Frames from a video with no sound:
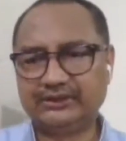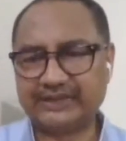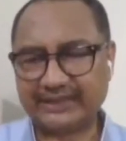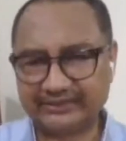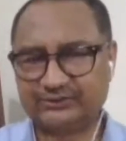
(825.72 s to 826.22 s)
he
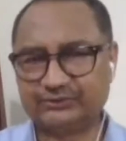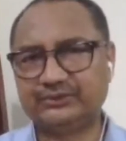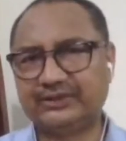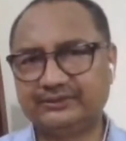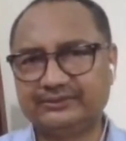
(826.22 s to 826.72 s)
agreed to
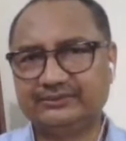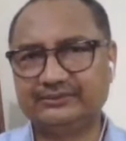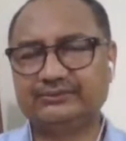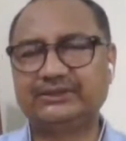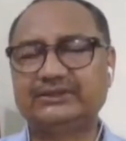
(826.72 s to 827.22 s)
that.
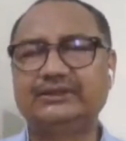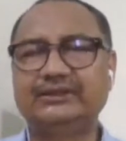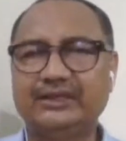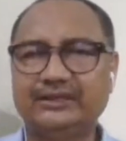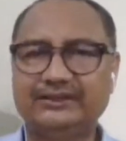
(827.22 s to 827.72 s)
You know that they
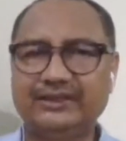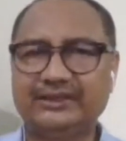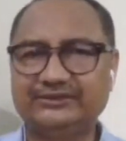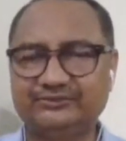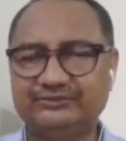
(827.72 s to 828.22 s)
are the
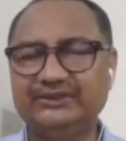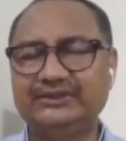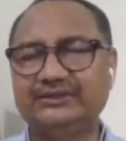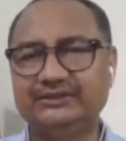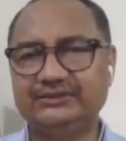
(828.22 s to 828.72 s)
eyes of
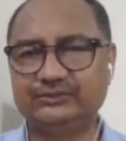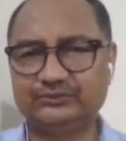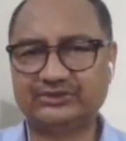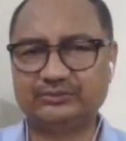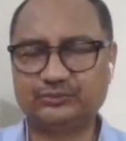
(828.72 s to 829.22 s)
India, the
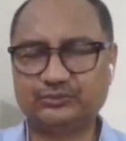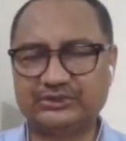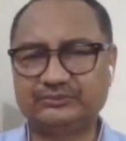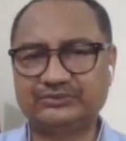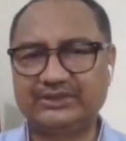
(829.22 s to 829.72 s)
Hindus and the
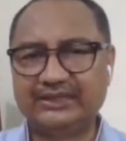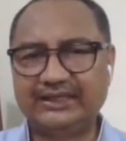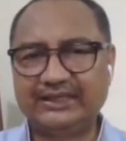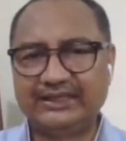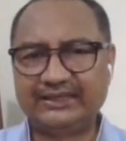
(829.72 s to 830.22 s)
Muslims
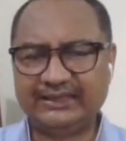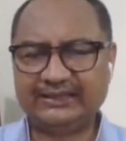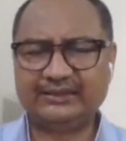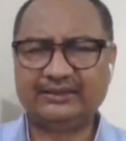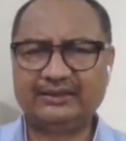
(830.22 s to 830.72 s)
and
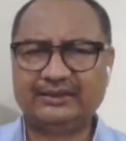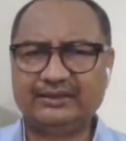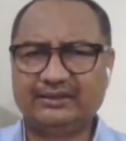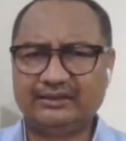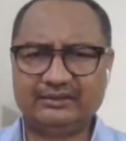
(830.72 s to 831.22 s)
then
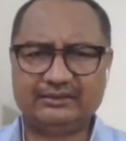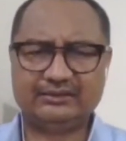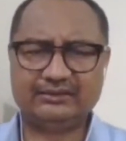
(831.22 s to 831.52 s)
uh,